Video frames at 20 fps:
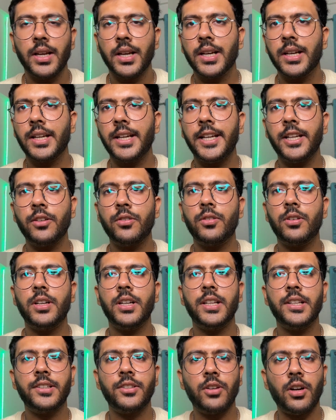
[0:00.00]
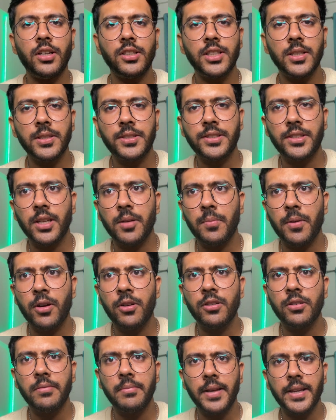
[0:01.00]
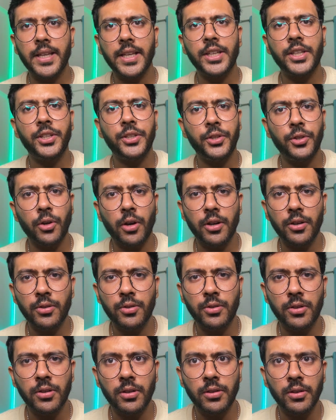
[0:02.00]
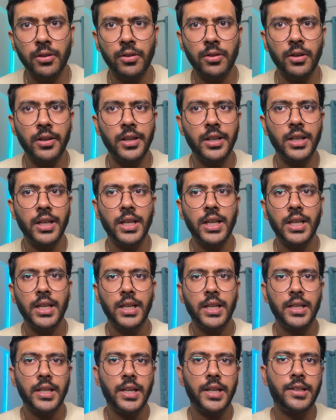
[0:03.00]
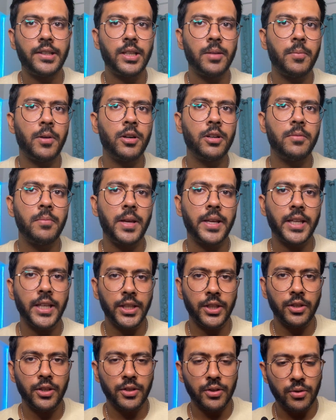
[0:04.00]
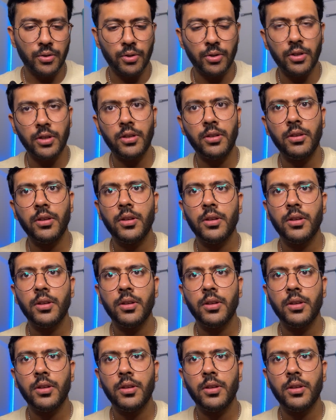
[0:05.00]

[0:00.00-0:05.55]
Clean code is not just about making your code look good, it's about making your code